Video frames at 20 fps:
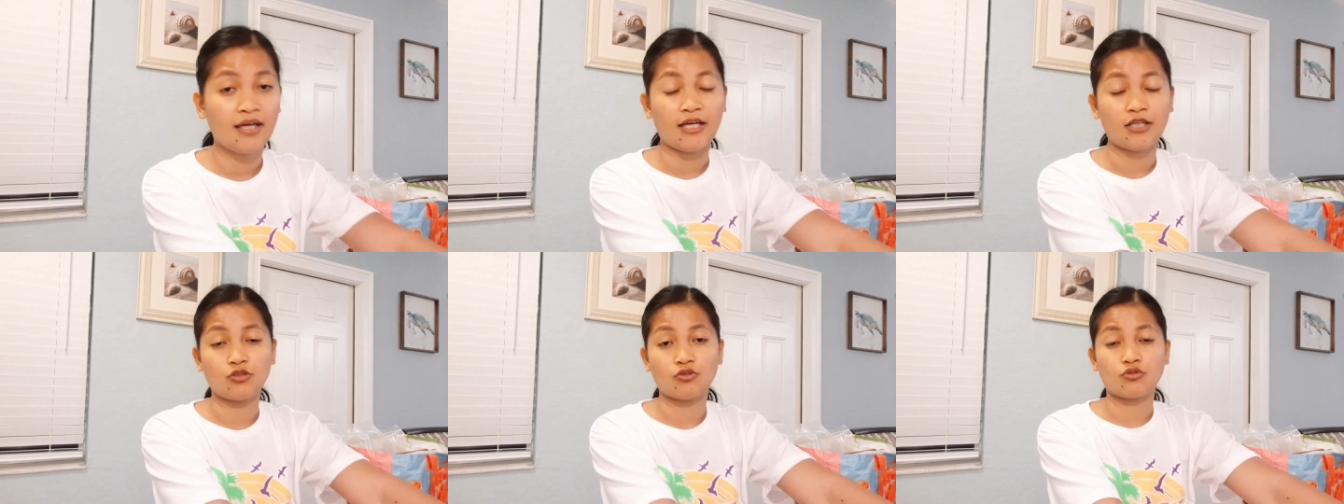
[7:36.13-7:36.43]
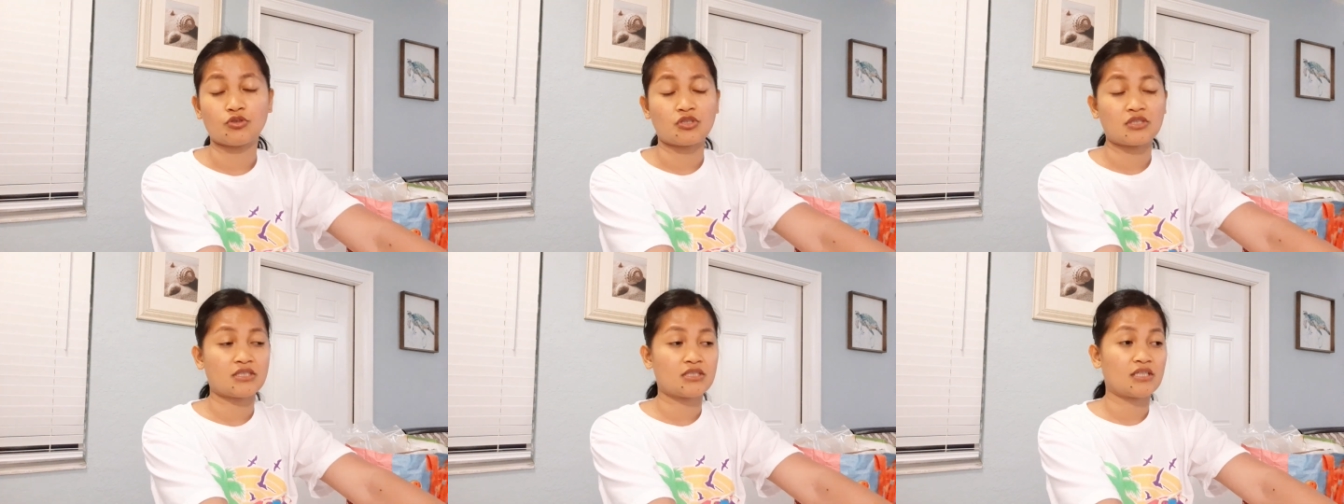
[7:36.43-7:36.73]
and
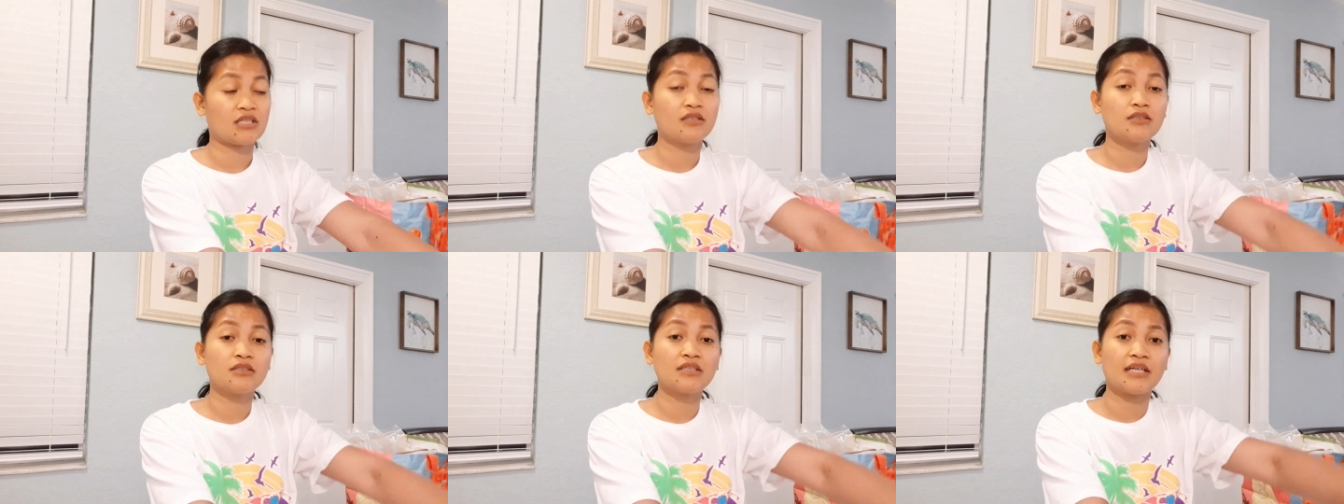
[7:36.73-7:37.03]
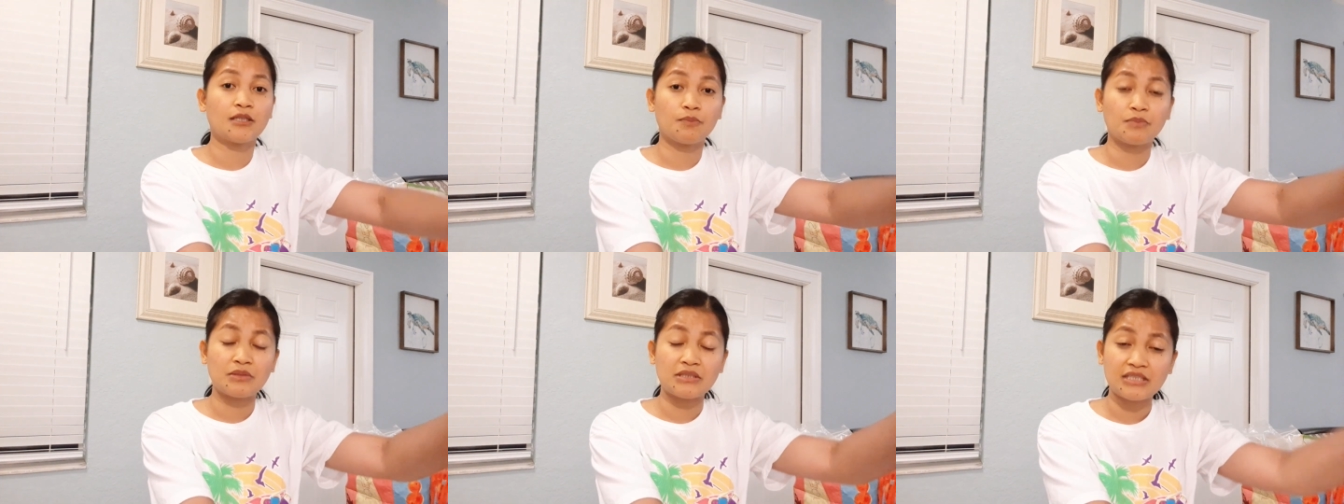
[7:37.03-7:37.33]
you're still
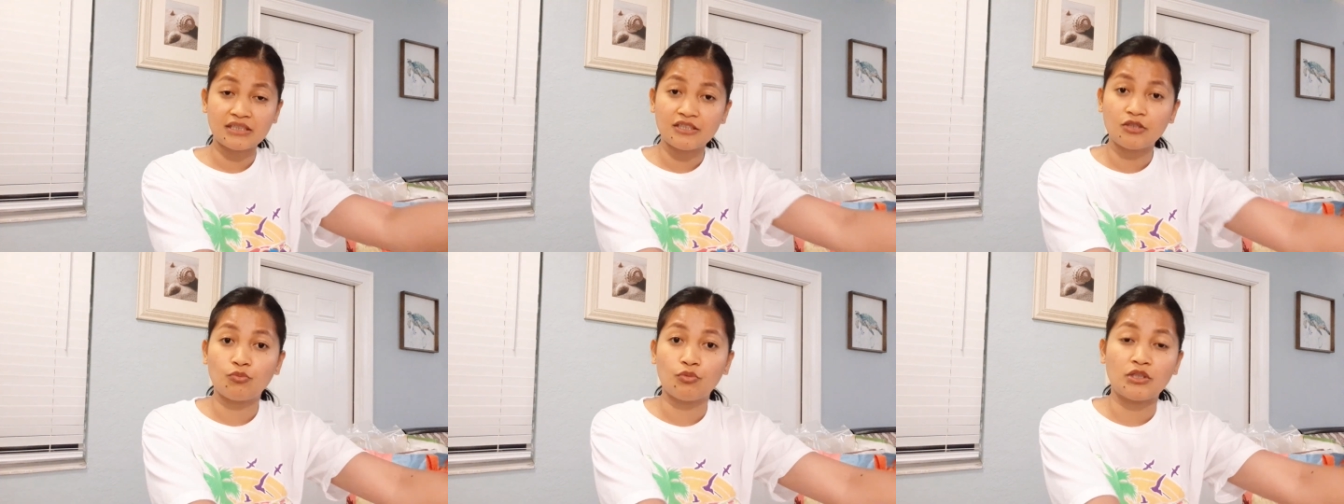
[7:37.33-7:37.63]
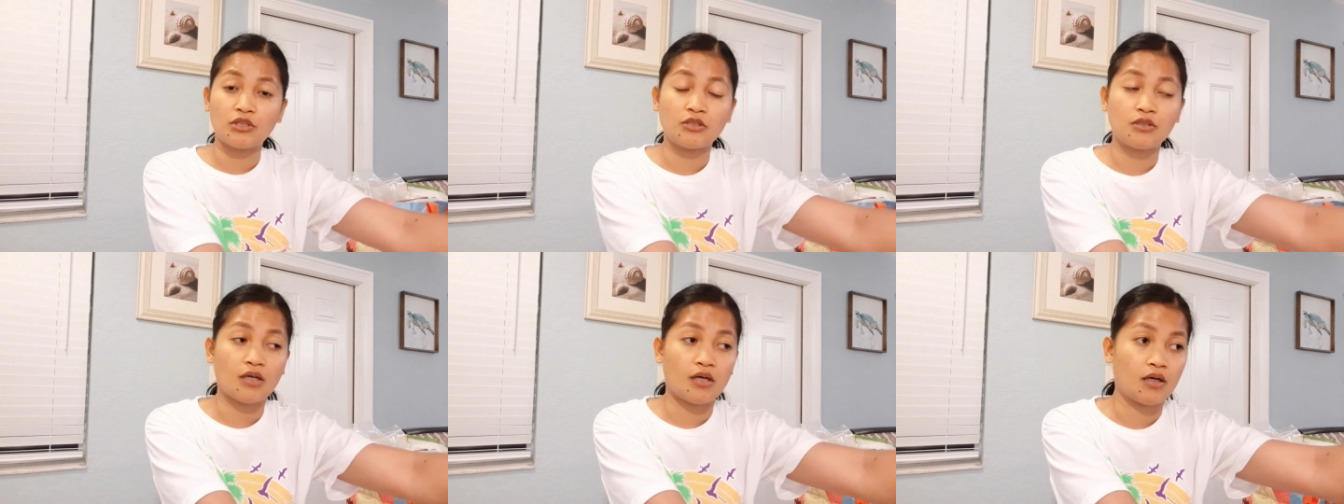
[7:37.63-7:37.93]
going to be dealing
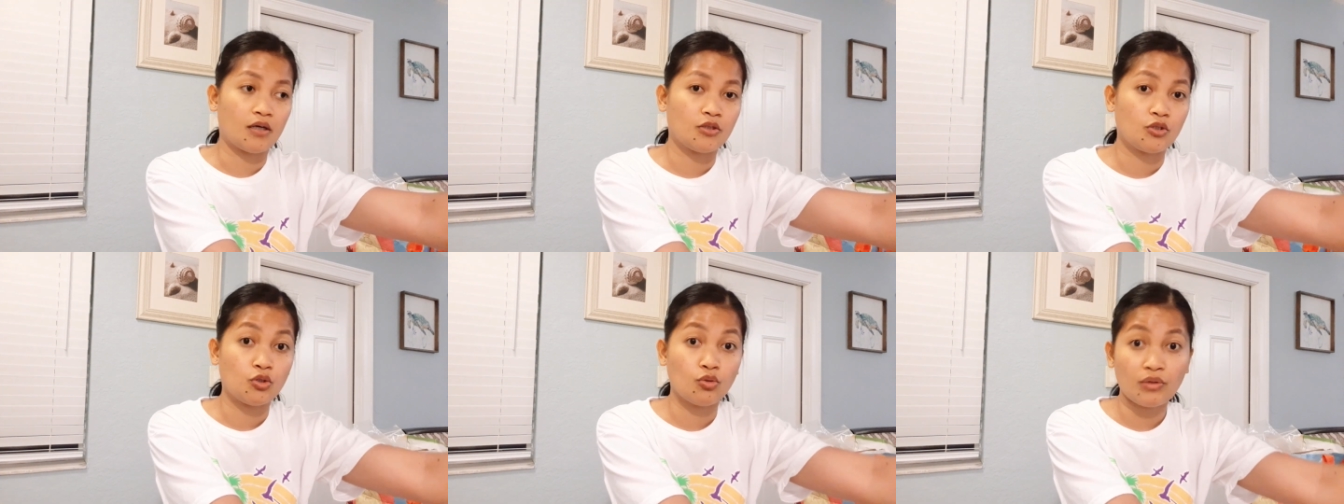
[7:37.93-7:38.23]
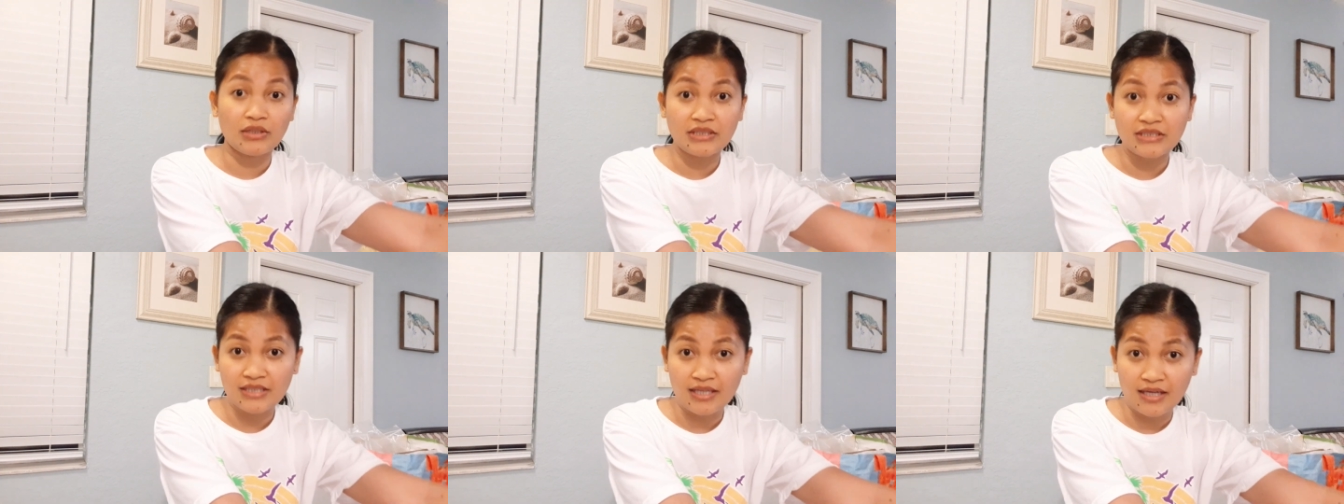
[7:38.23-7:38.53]
with uh,
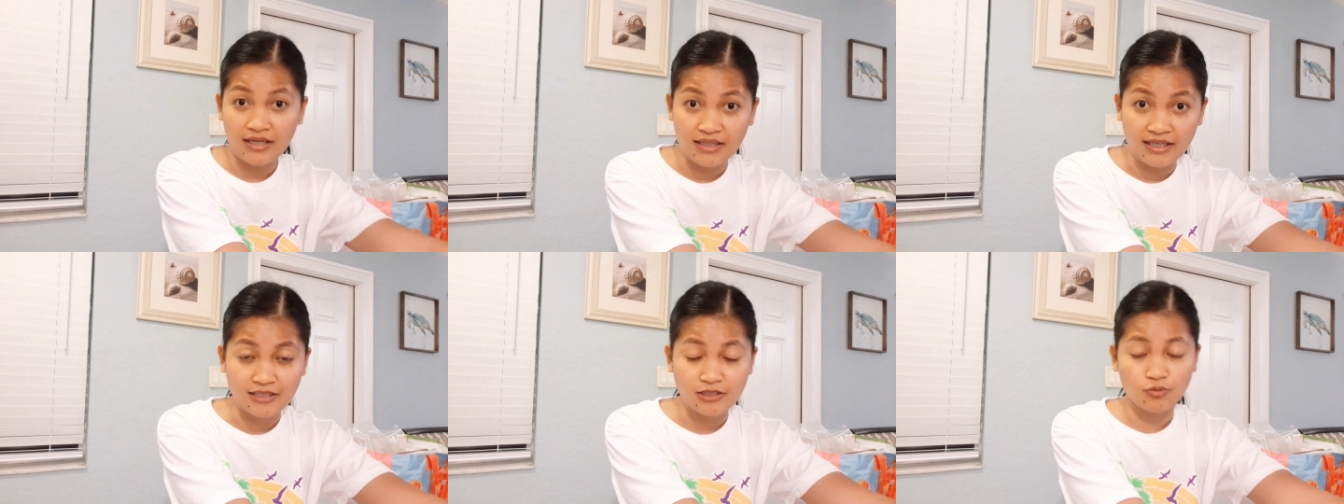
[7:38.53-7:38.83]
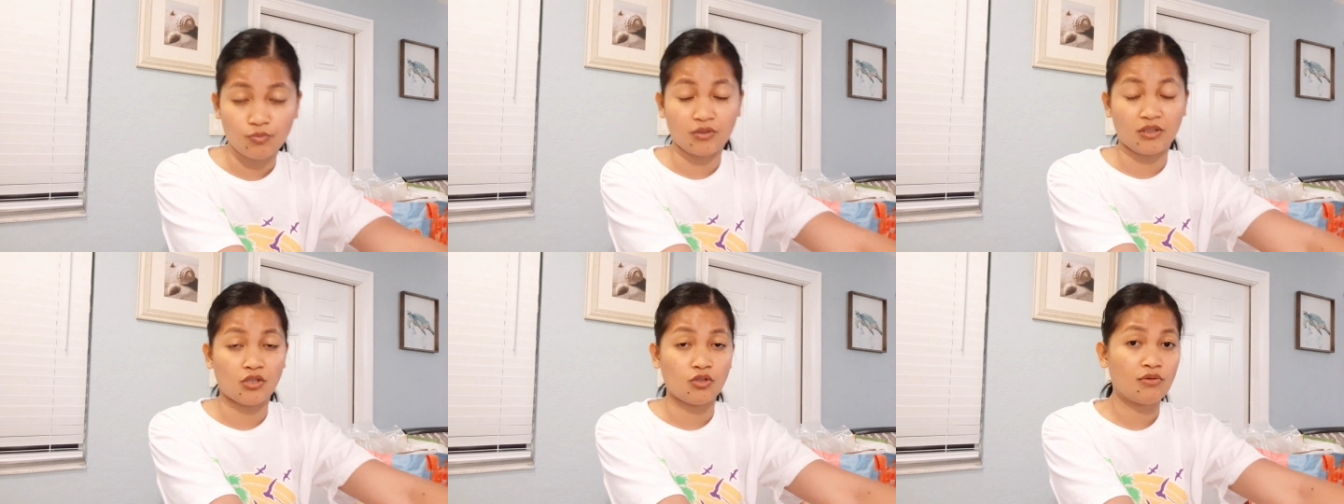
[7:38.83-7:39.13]
USCIS,
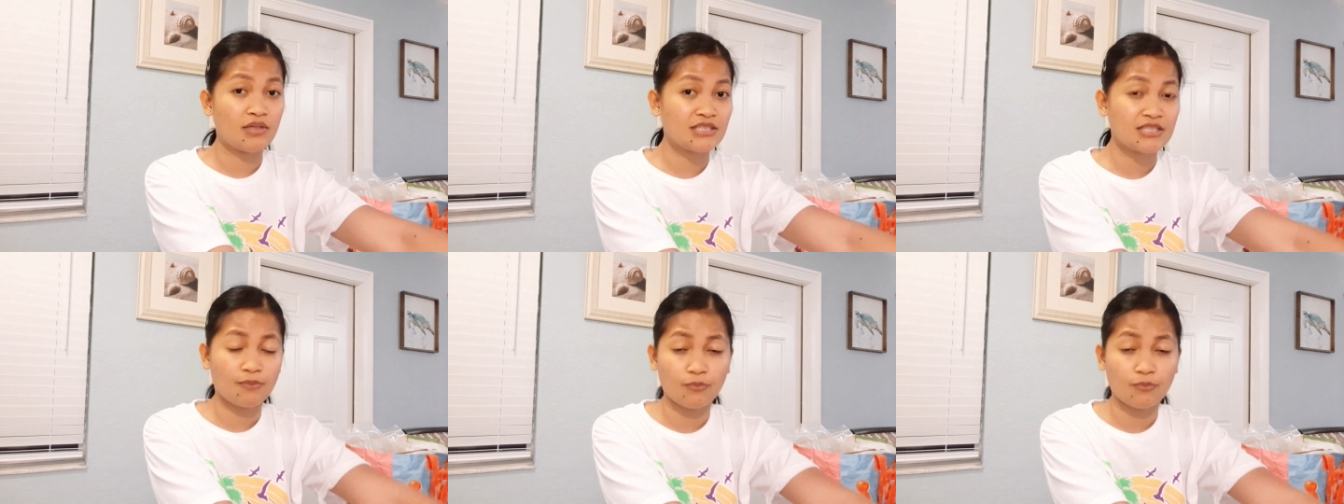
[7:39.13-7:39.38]
with the U.S.